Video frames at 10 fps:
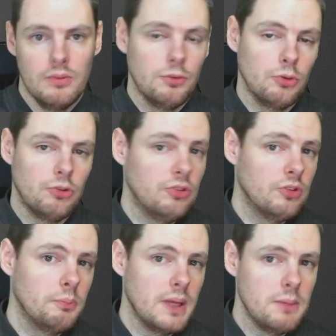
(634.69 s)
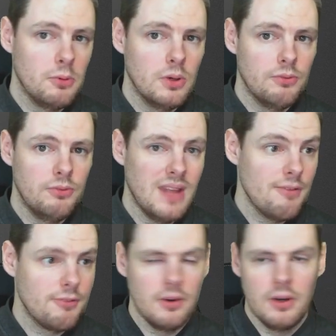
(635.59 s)
Unfortunately, some people have
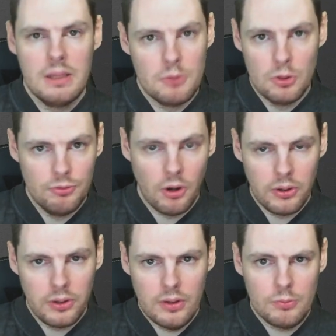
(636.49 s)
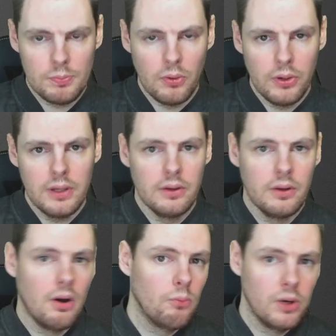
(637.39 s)
definitely moved on at this point and
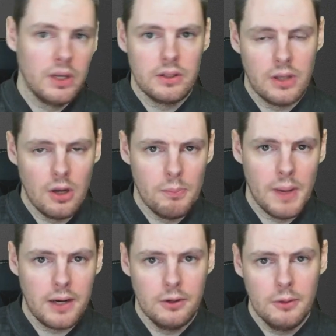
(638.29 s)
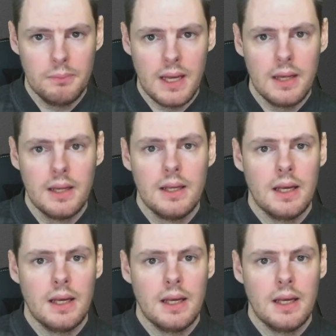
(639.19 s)
aren't willing to go back and update.